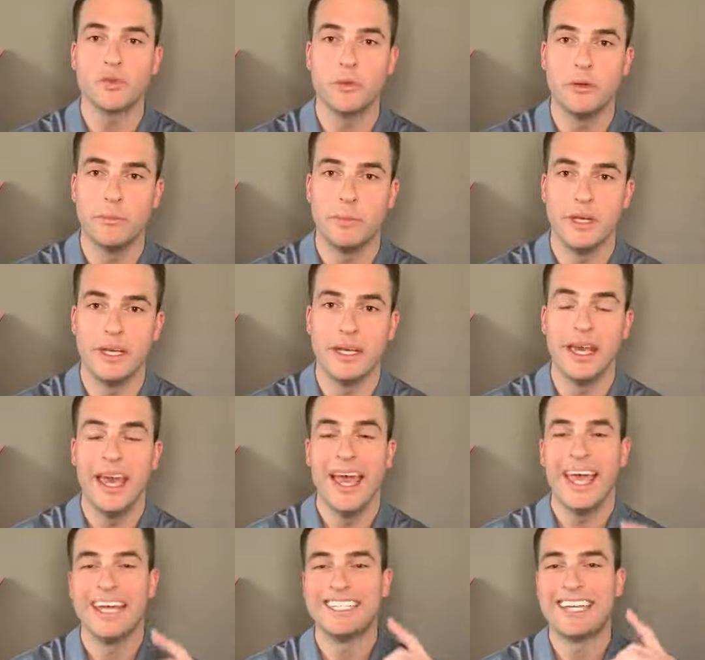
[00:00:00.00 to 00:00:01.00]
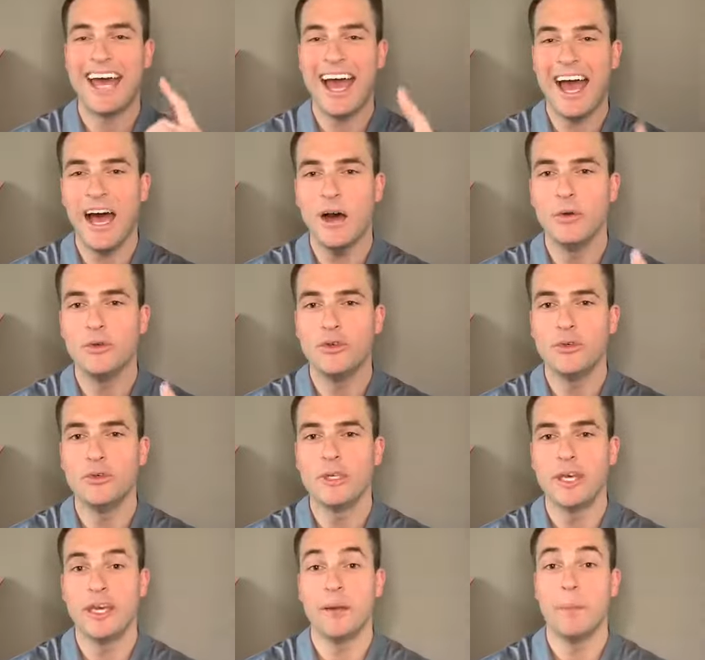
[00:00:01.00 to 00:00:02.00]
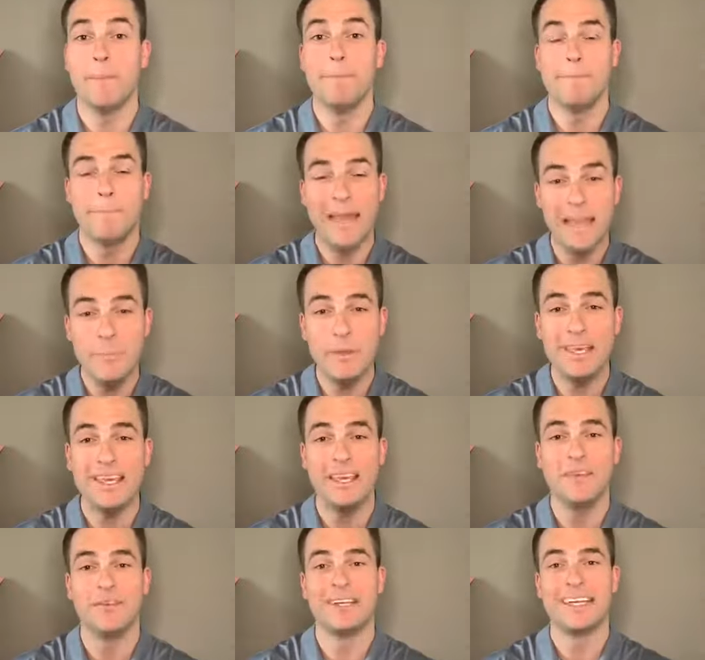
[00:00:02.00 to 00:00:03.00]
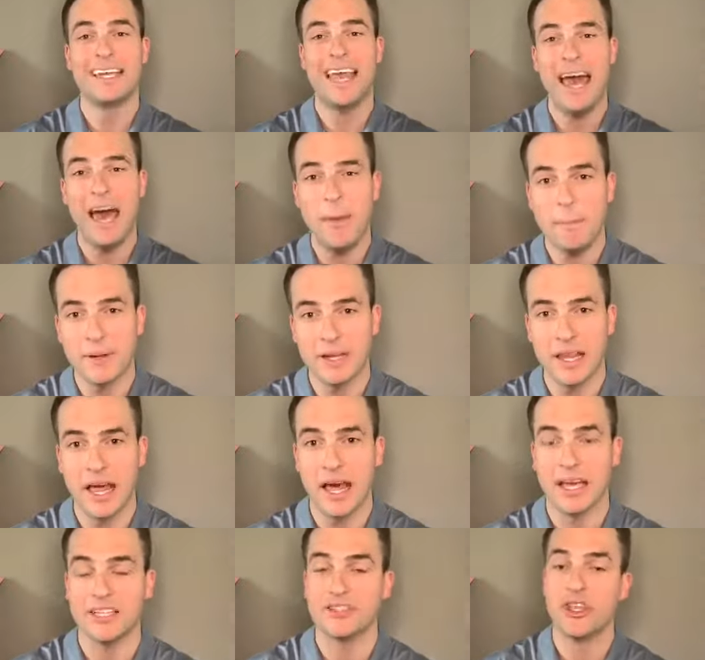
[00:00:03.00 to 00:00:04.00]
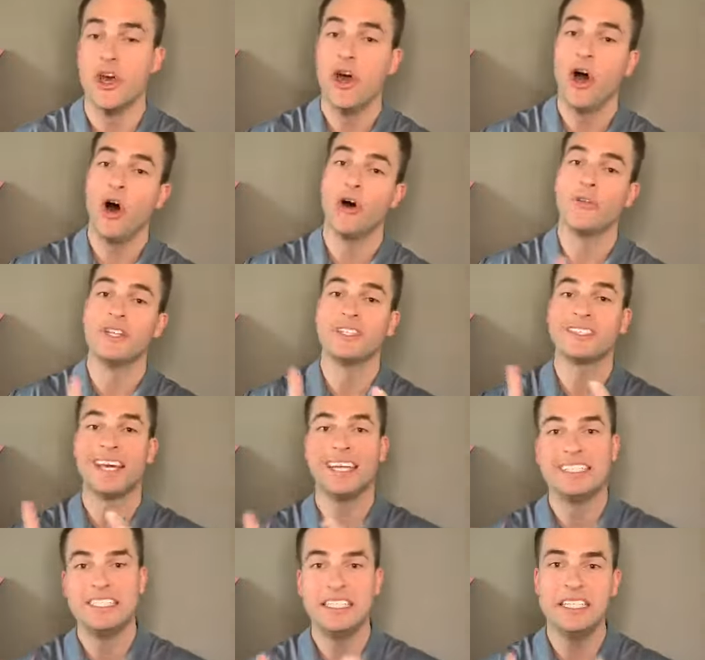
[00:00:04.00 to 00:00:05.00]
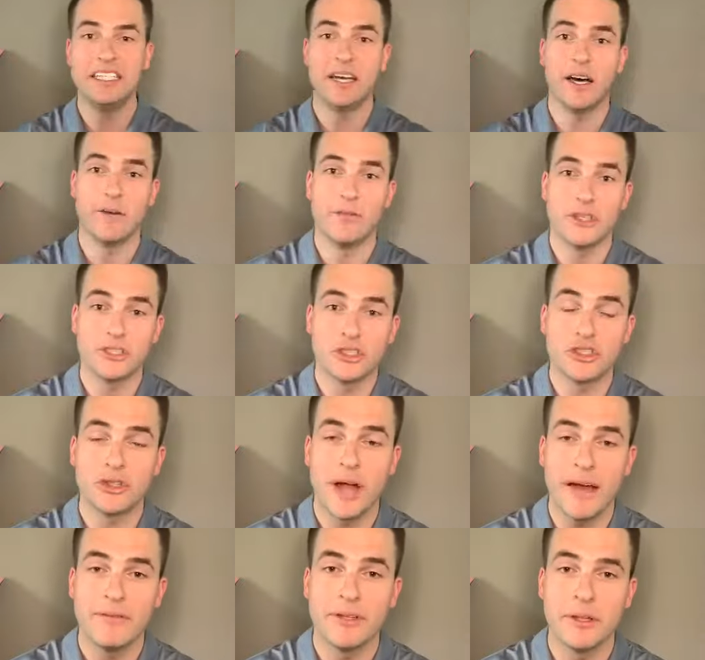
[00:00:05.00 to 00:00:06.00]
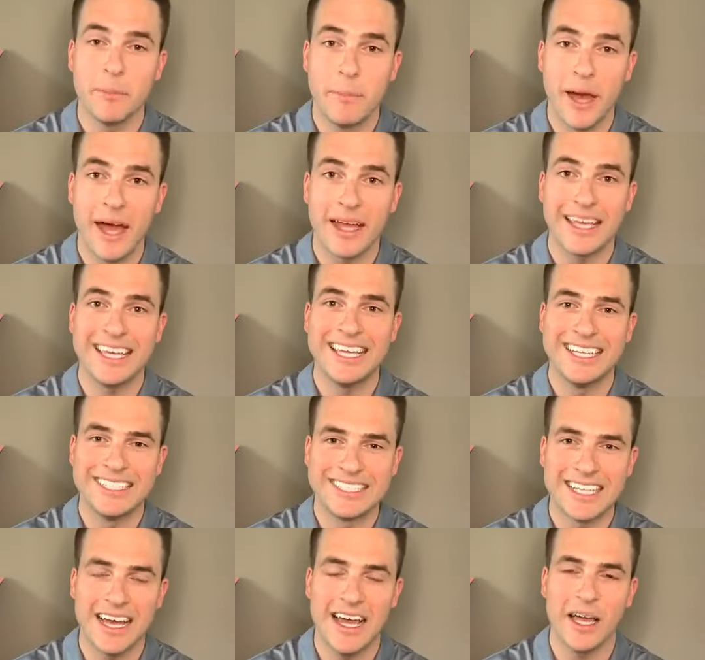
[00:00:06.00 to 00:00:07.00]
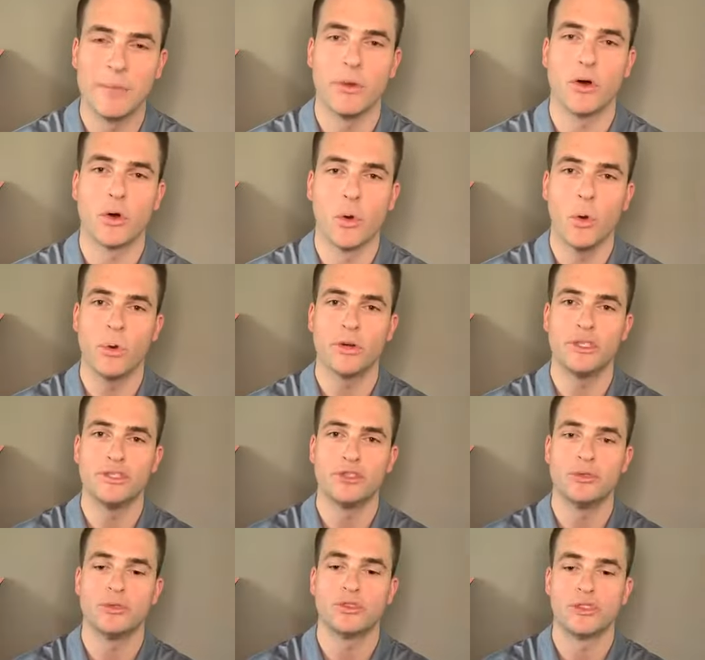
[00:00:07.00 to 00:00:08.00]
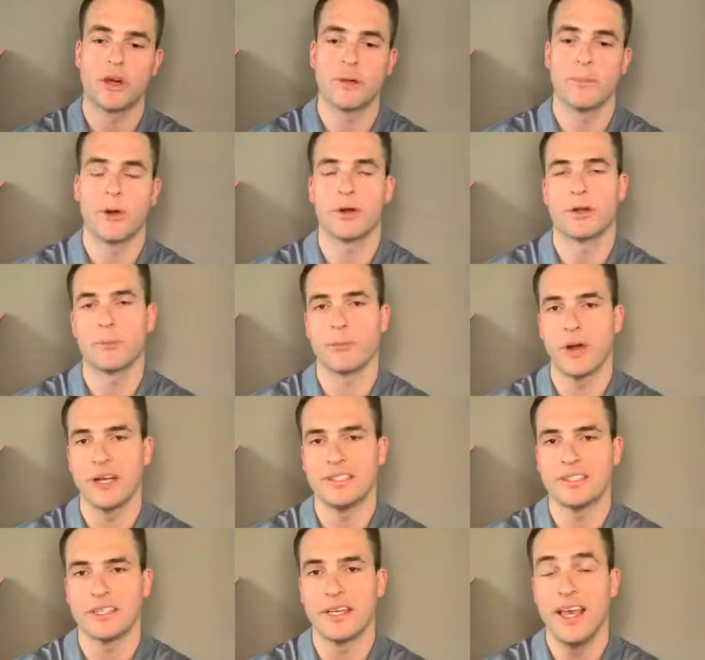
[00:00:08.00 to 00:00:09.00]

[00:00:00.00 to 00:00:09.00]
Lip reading: would be and to how you can maybe even capitalize on this idea of us traveling back in time according to stock market pricing.